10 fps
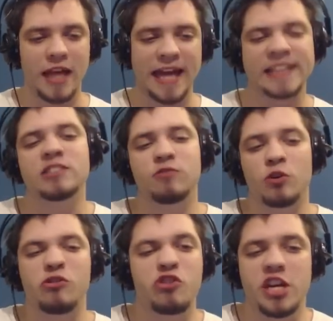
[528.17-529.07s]
lands
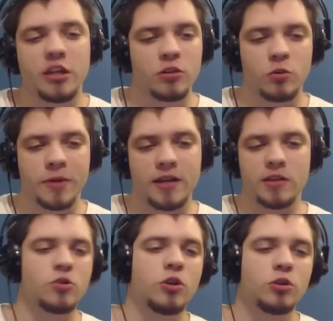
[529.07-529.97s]
for free.
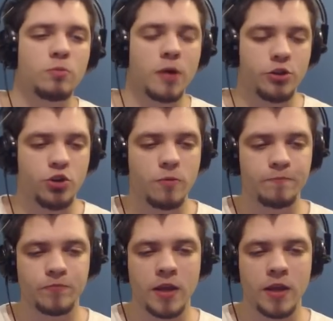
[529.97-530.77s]
Nobody is going to bother you.